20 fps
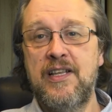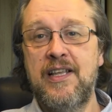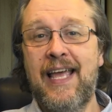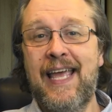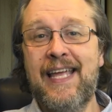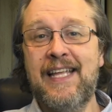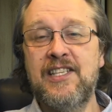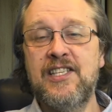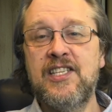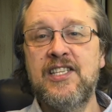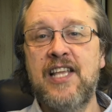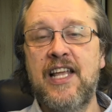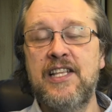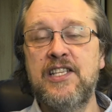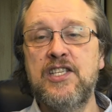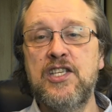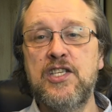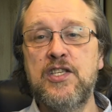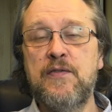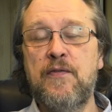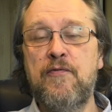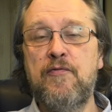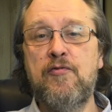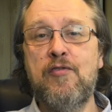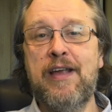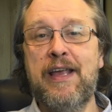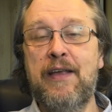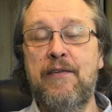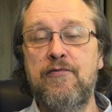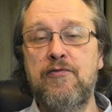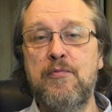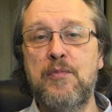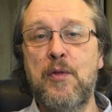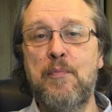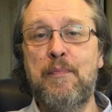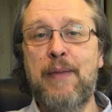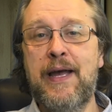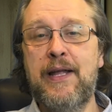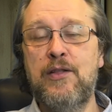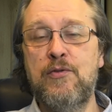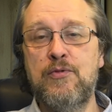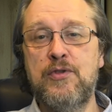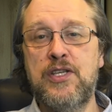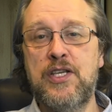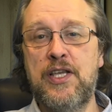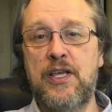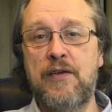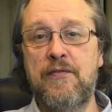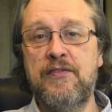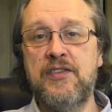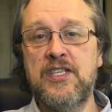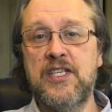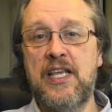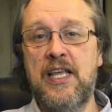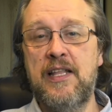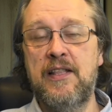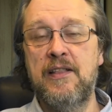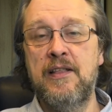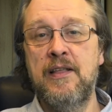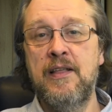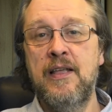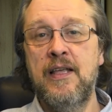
It sets us free from the penalty of sin,